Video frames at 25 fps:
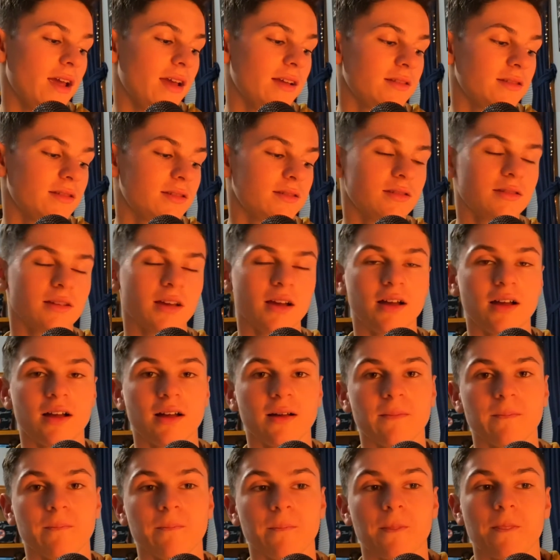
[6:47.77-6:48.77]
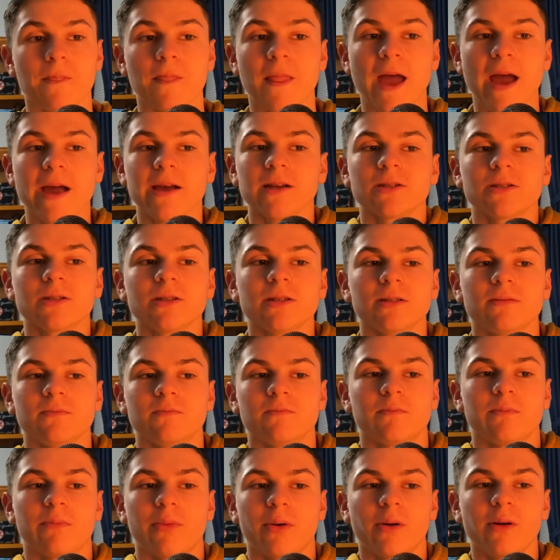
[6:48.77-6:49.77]
It's um
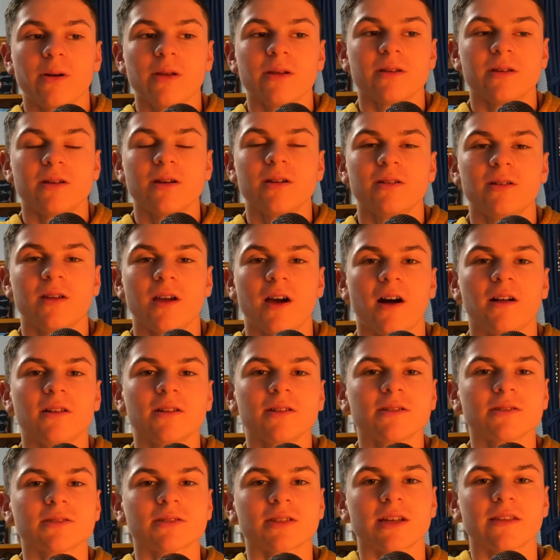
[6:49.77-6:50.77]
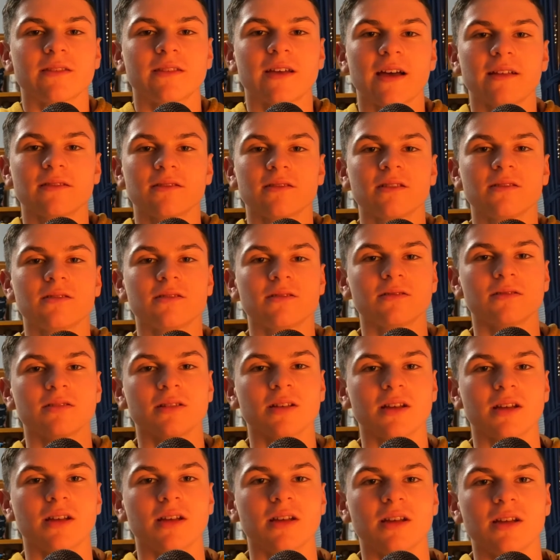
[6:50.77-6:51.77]
actually pretty good colors, and that
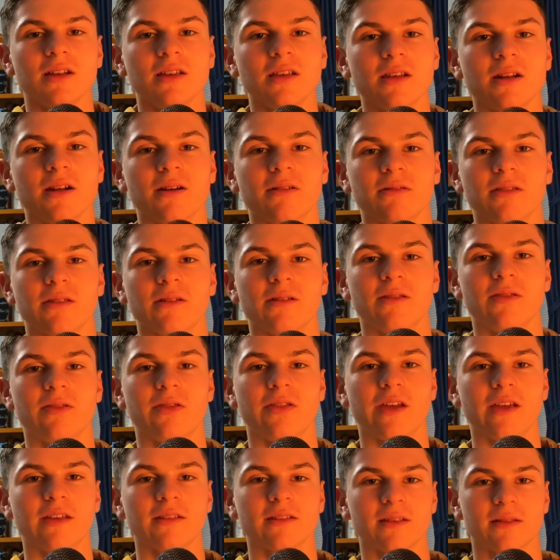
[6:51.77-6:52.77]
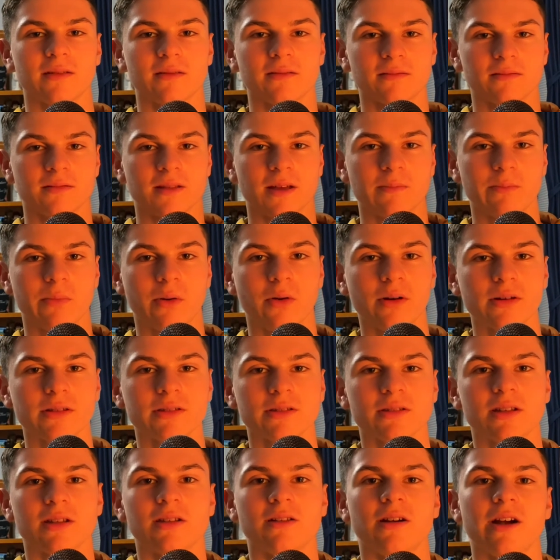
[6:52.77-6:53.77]
little, you know, the thing that
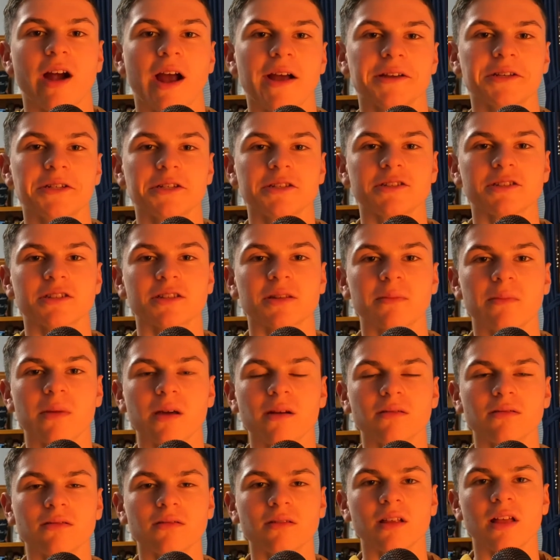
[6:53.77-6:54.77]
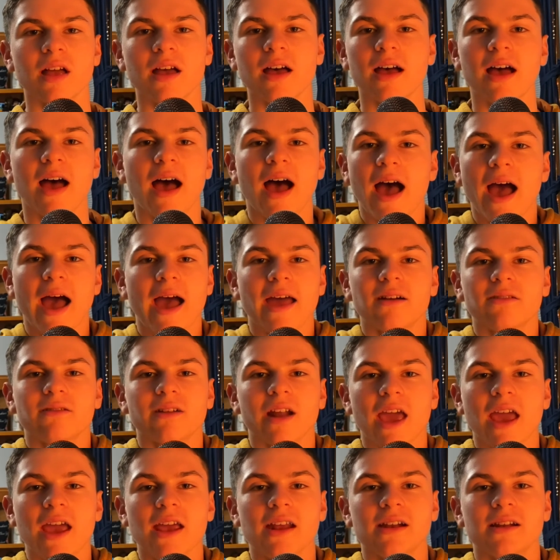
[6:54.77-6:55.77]
points the directions in the middle. I
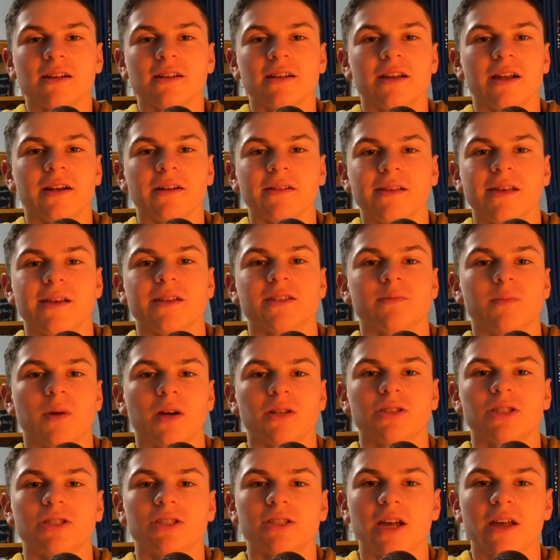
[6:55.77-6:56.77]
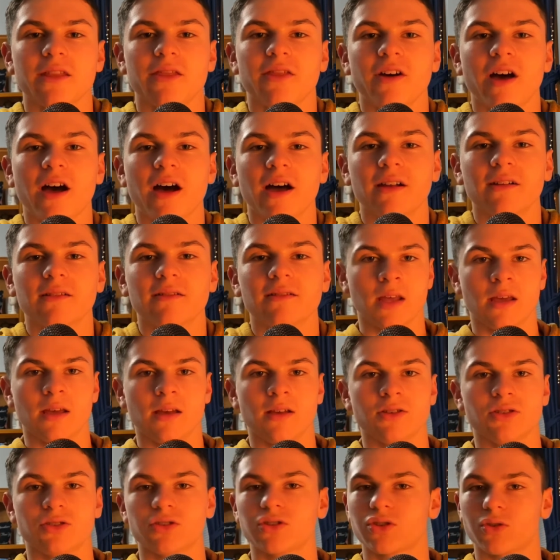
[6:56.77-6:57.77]
don't hate it nearly as much as I thought.
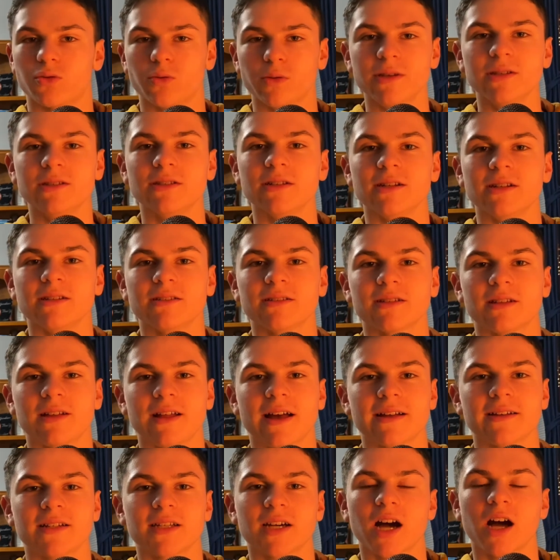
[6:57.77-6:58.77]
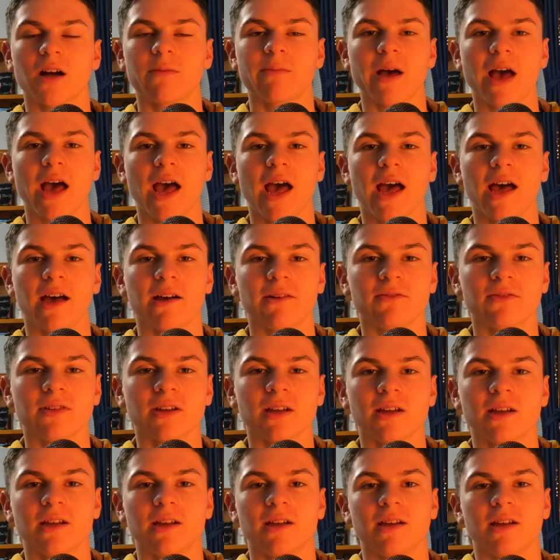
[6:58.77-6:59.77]
Squeezing into that top half,
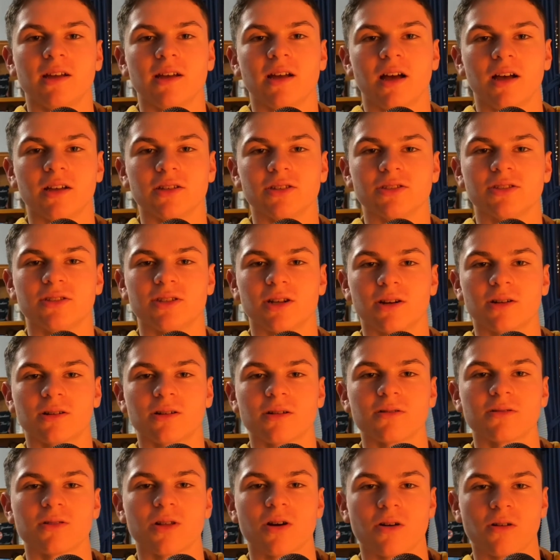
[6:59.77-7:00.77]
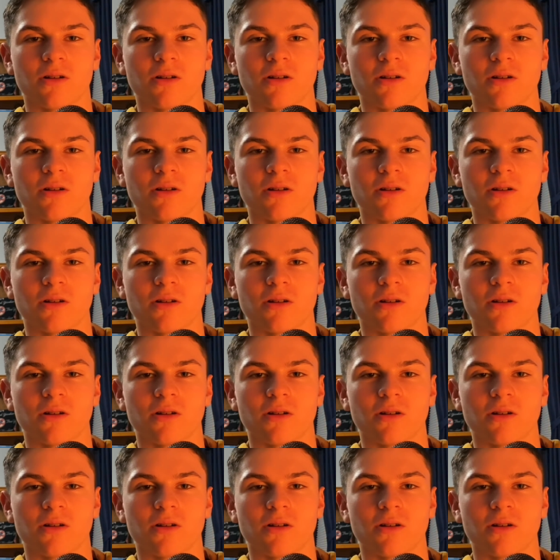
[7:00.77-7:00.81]
a circle